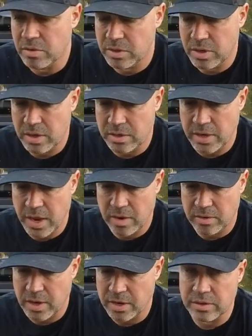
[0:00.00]
cutting
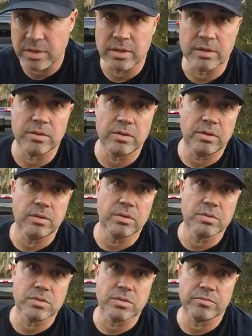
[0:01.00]
out on you and you
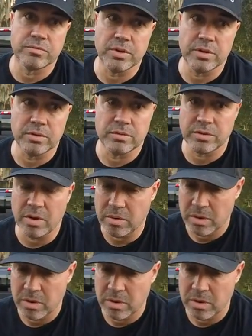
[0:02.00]
losing your footage. So